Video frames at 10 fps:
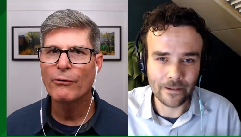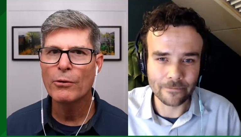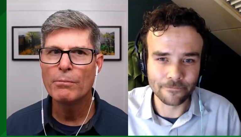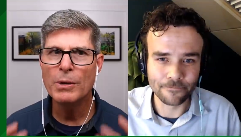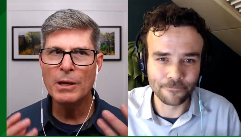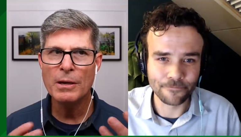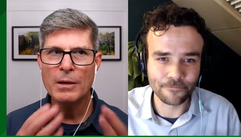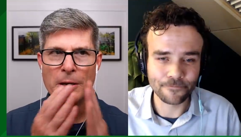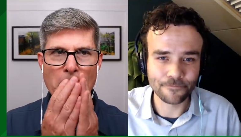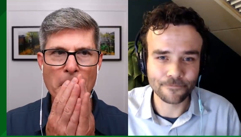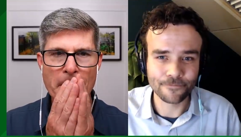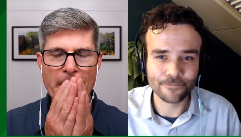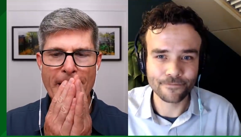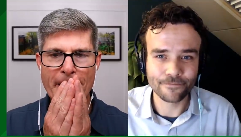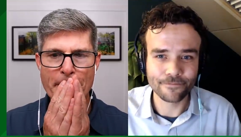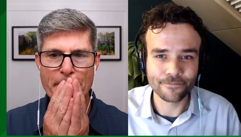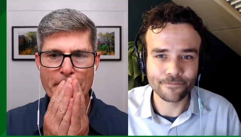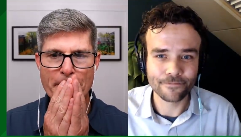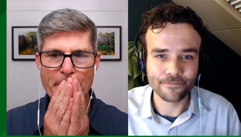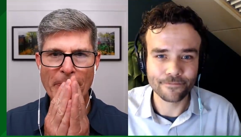Speaker 1: for me um,
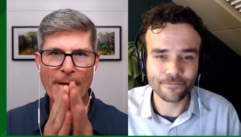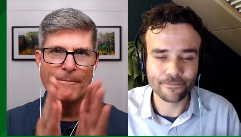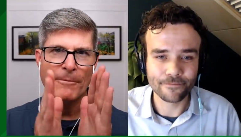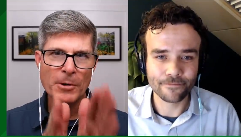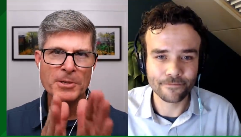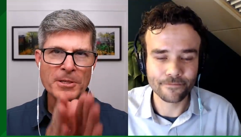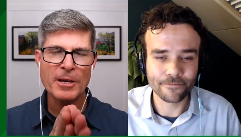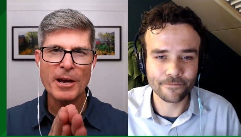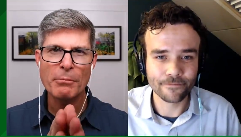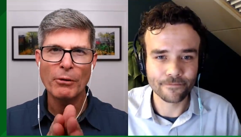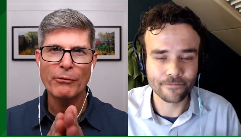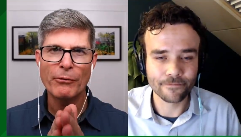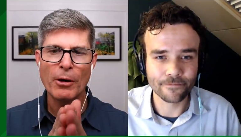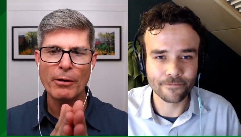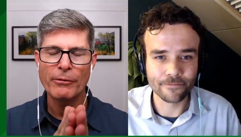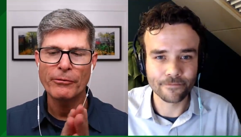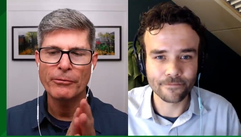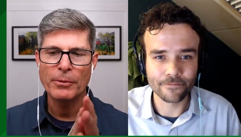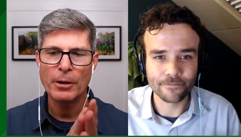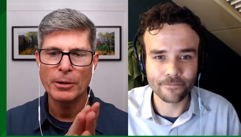that first time of of
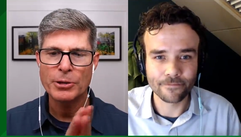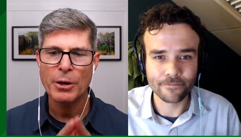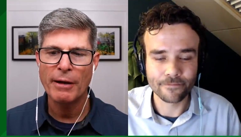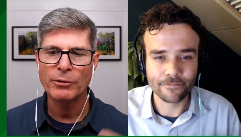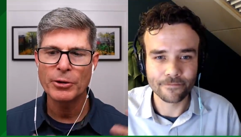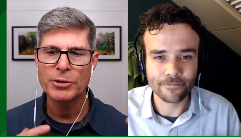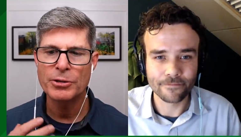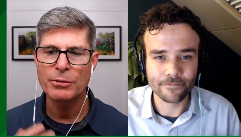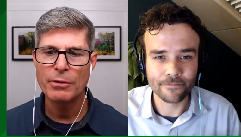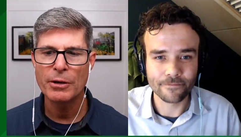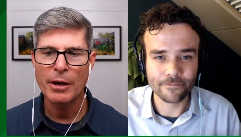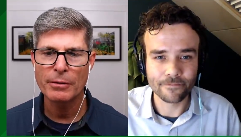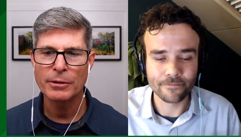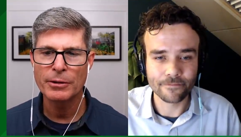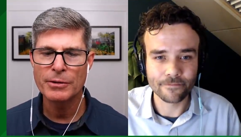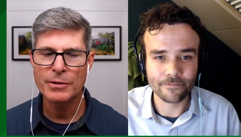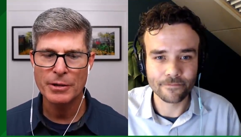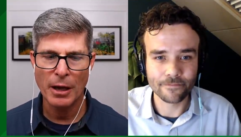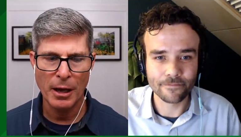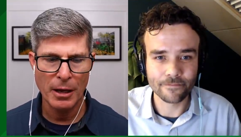uh, traveling to the Netherlands
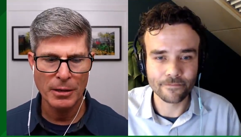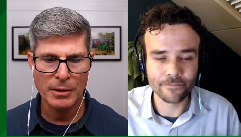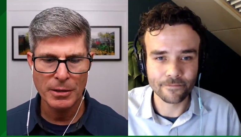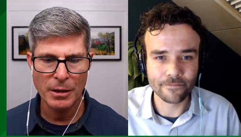and